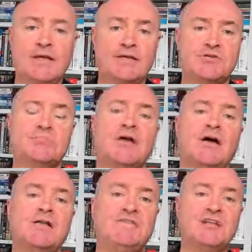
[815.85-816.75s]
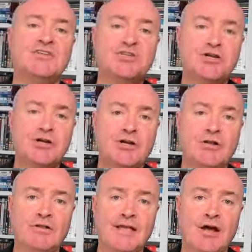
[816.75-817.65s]
some kind of
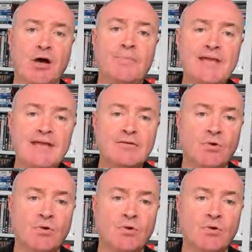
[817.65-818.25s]
internal ERP